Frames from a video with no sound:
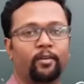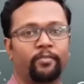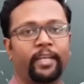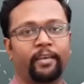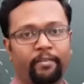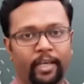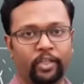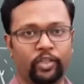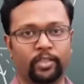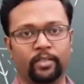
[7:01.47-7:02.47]
of
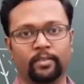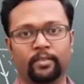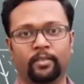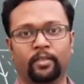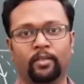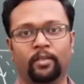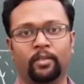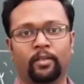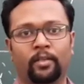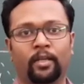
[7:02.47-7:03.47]
deviation.
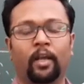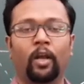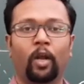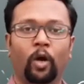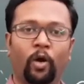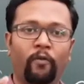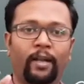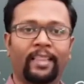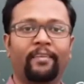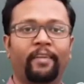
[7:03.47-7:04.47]

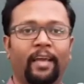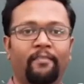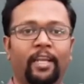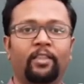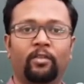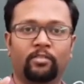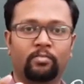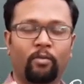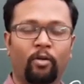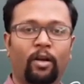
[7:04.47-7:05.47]
Lower the wavelength or
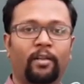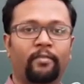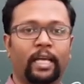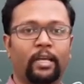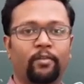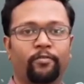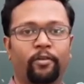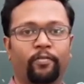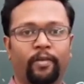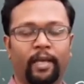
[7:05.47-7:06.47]
smaller value
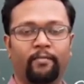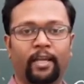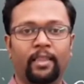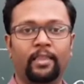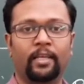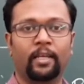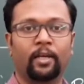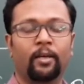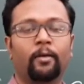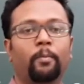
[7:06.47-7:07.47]
for wavelength,
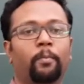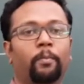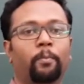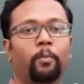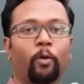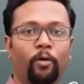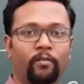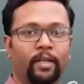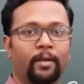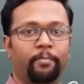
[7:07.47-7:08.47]
more
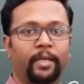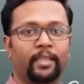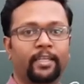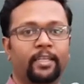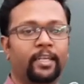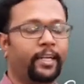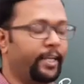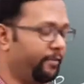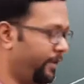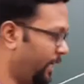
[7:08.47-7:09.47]
will be the
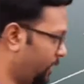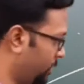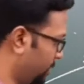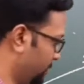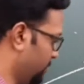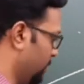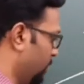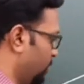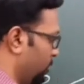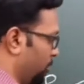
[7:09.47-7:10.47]
deviation.
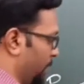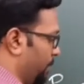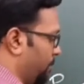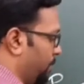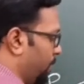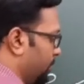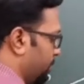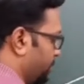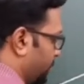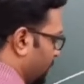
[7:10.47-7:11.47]
So,
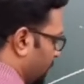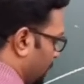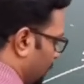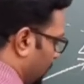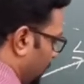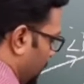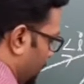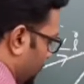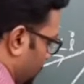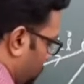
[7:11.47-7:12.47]
remember
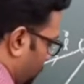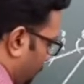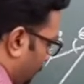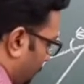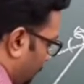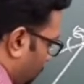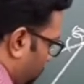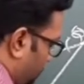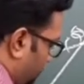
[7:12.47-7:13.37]
this one, angle of the